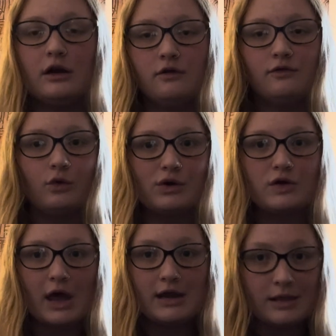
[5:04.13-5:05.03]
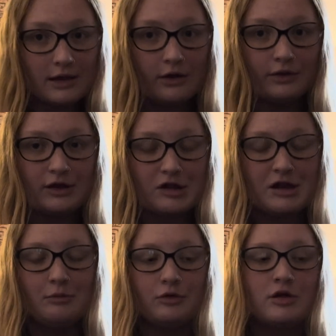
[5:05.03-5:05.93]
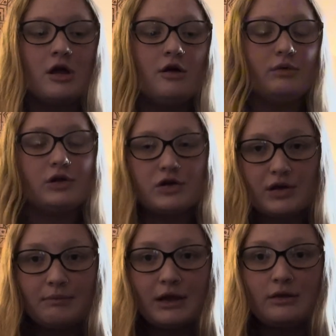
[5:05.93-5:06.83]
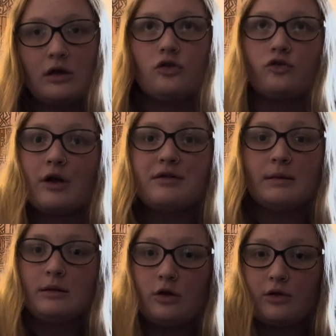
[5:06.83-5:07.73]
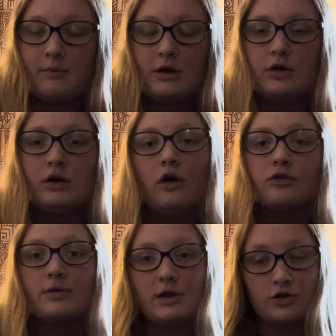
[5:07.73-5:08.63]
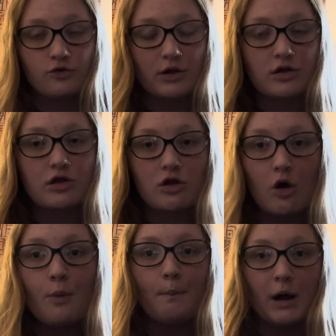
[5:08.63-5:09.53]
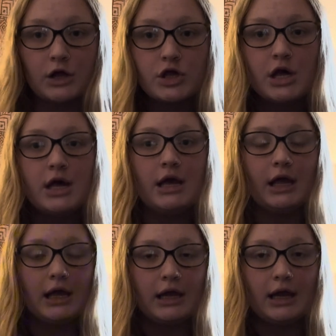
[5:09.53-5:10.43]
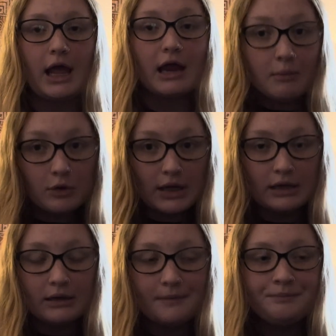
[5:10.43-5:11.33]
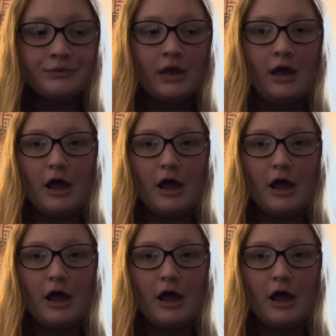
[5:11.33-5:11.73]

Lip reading: don't force anything on these animals, which is something they stress in the documentary, and also they stress so much in Animal Kingdom,